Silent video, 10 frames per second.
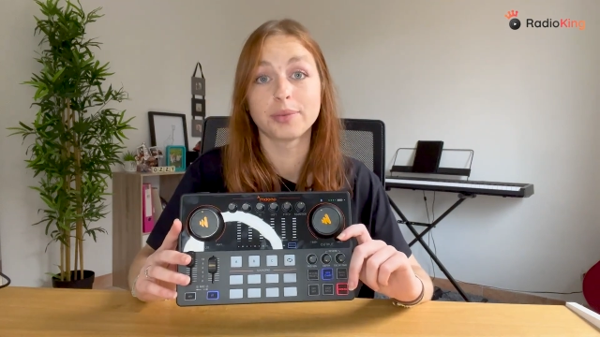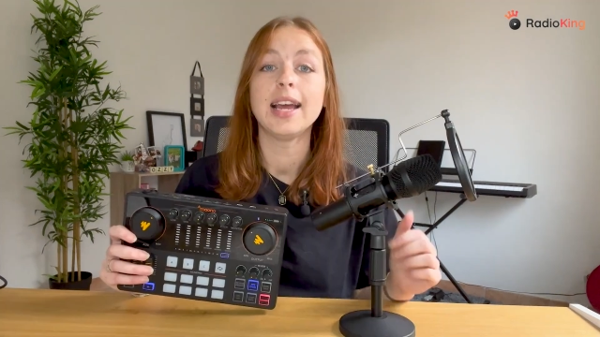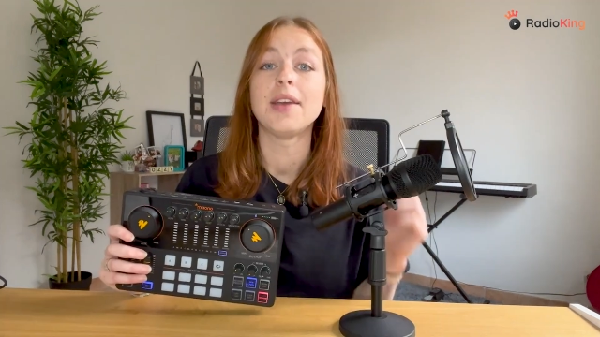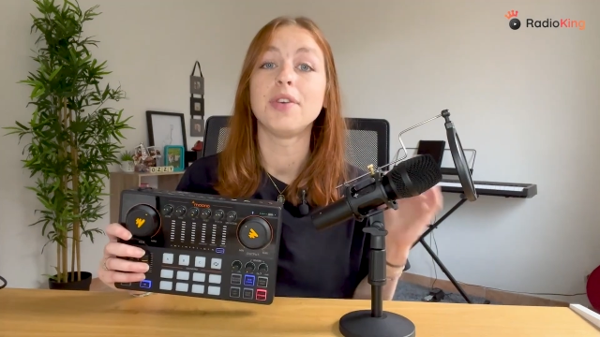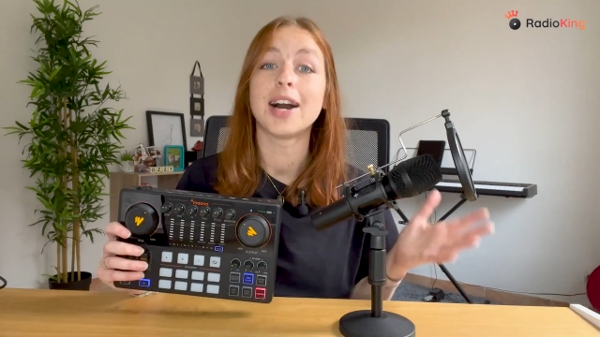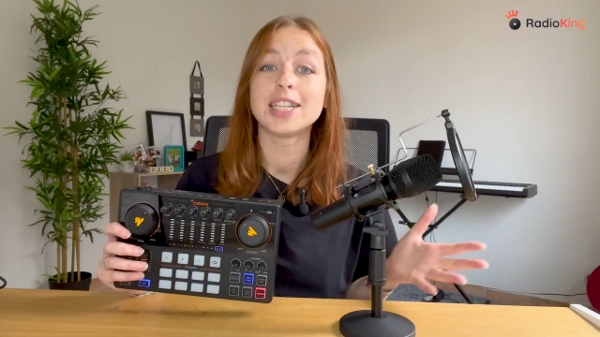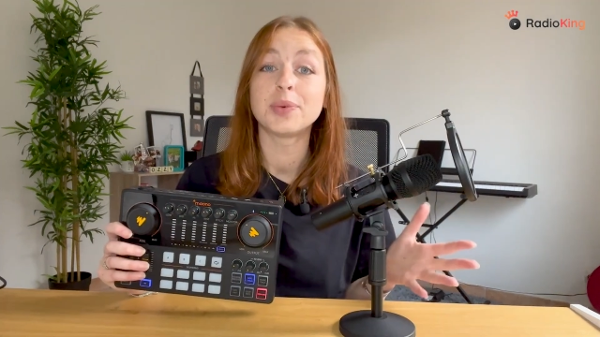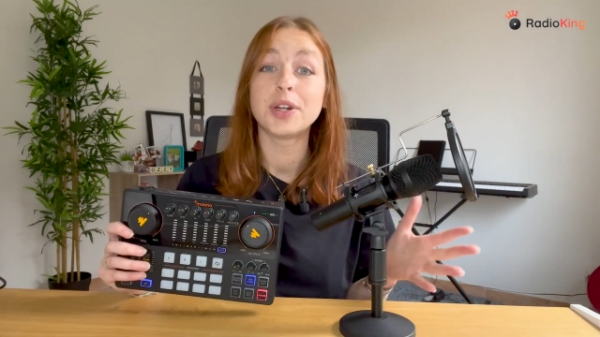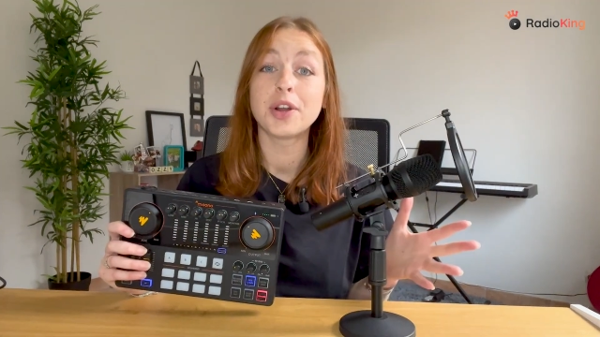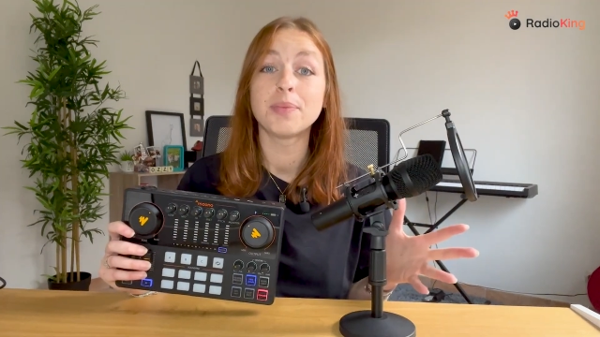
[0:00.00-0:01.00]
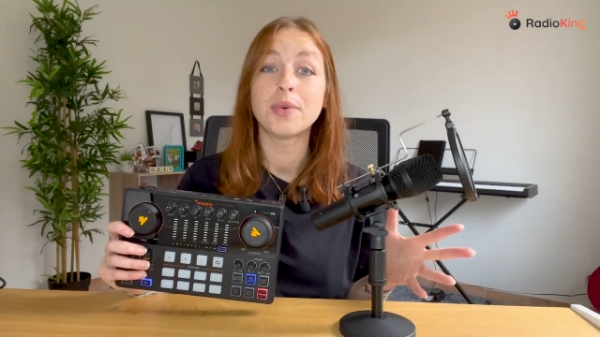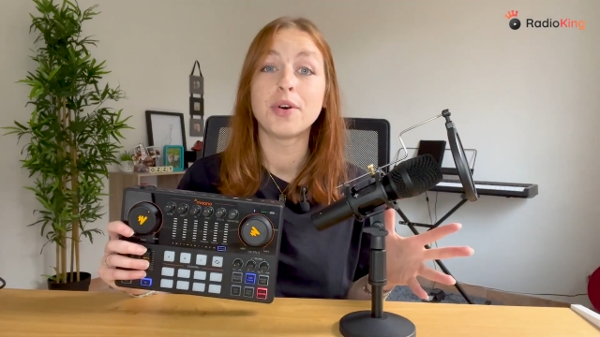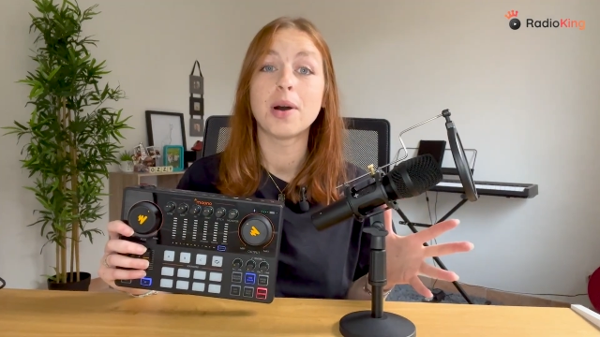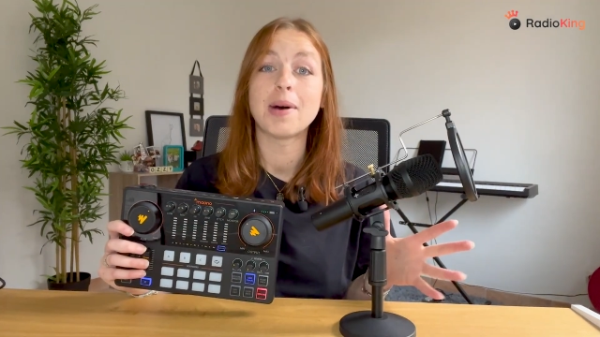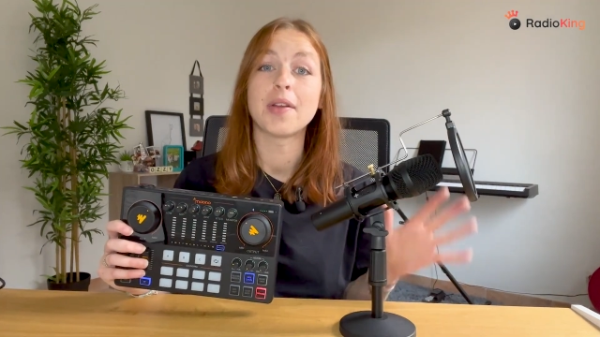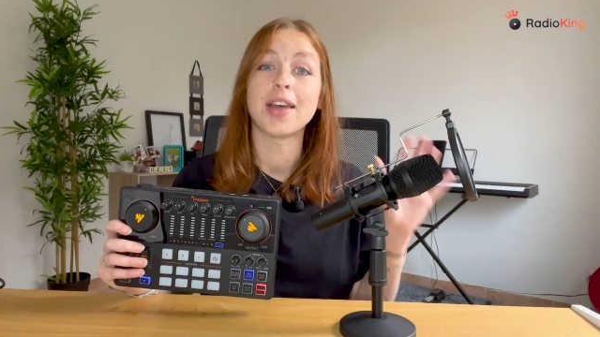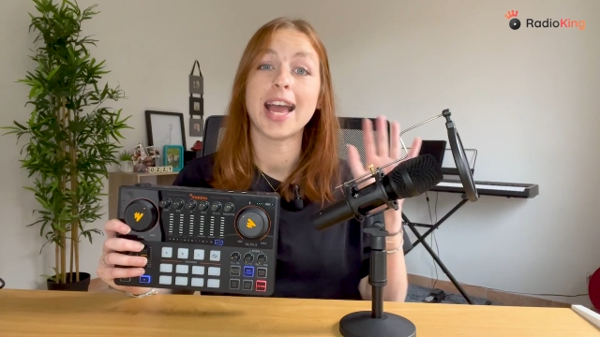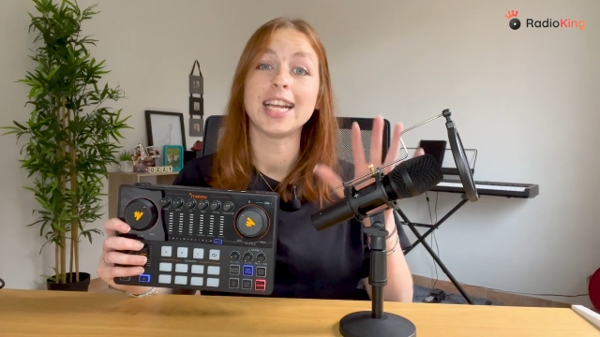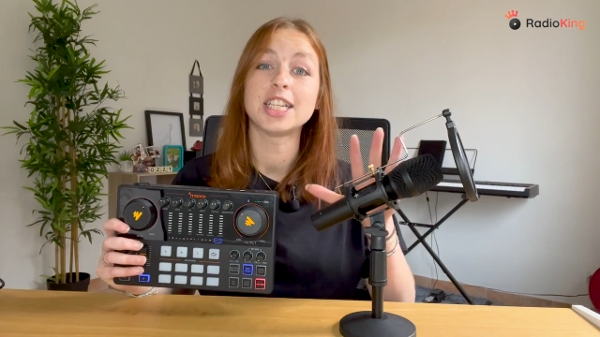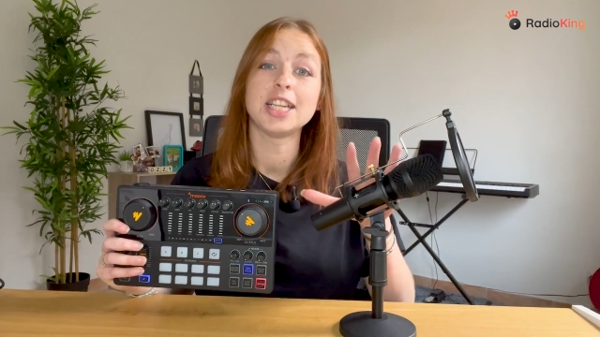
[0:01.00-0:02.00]
If you guys want to know more about the
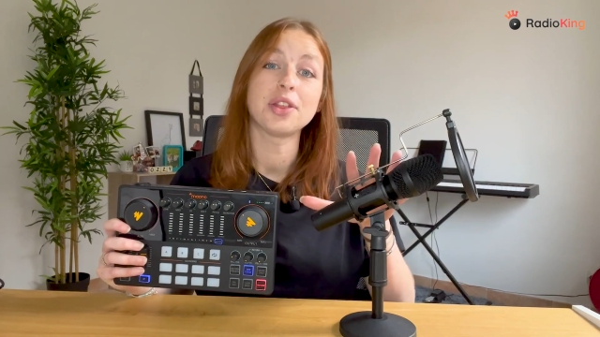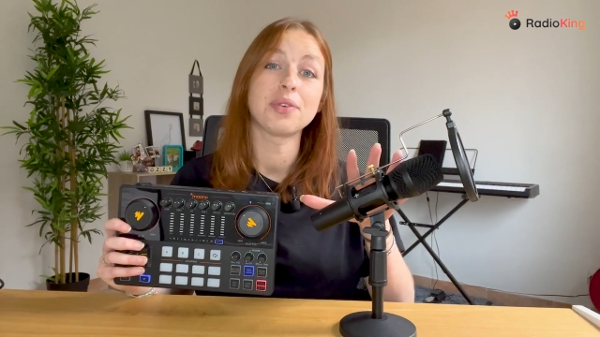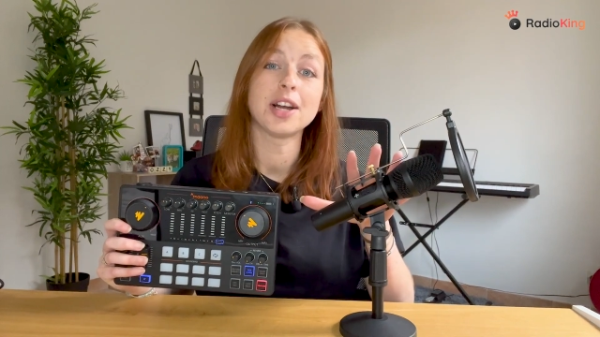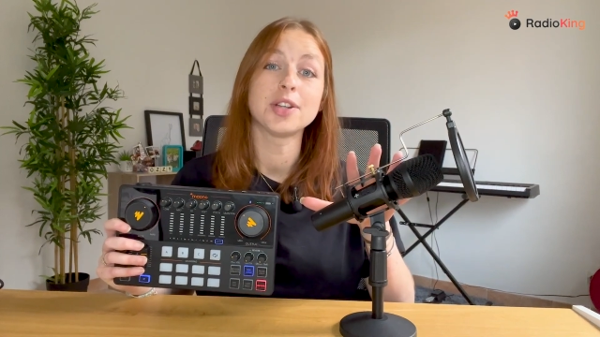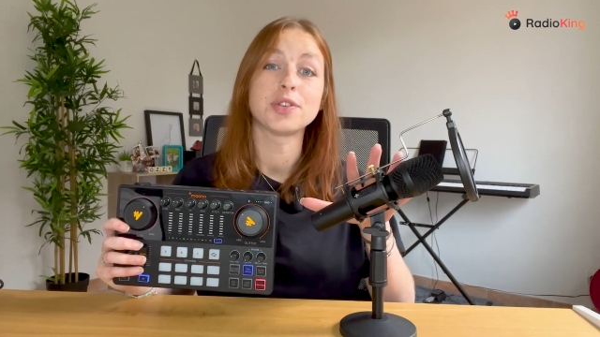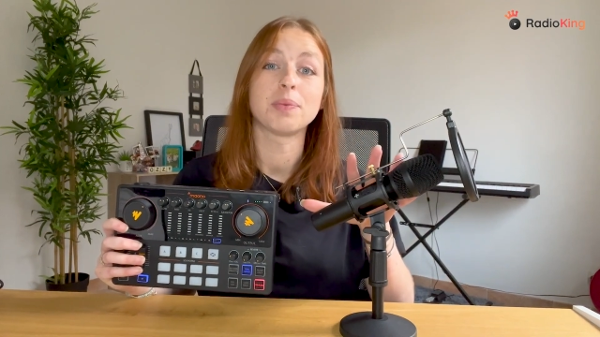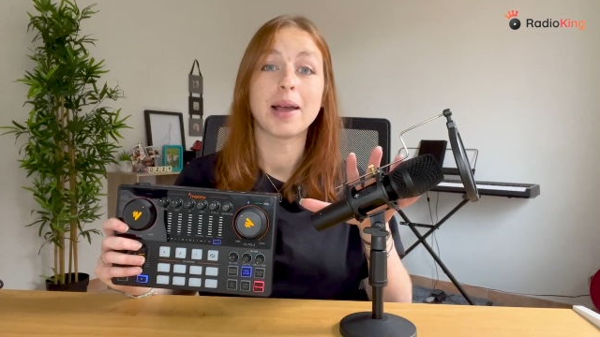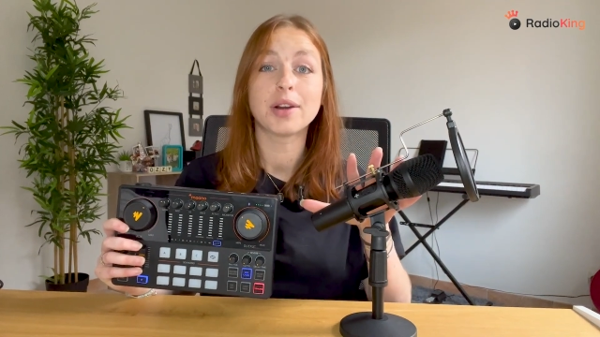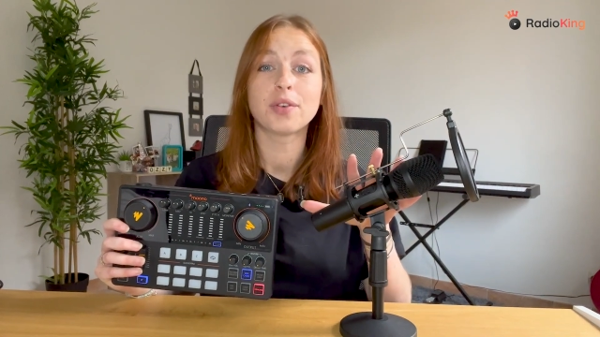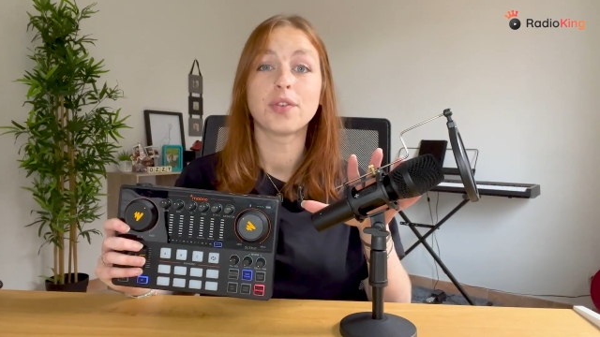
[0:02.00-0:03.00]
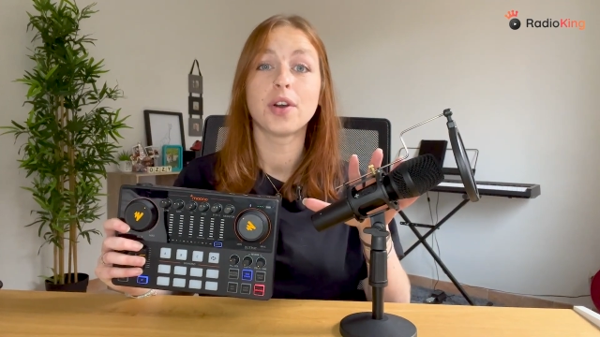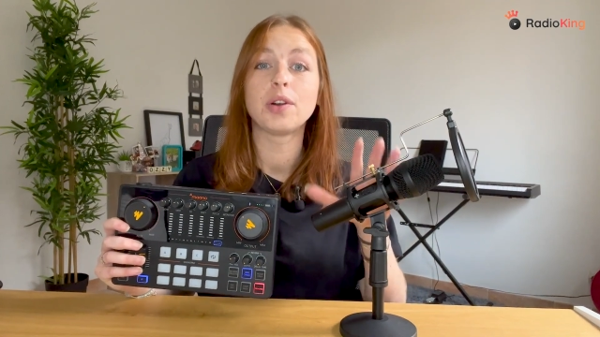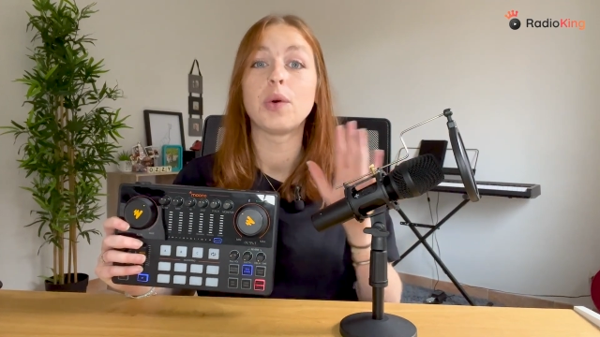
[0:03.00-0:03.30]
HD300 microphone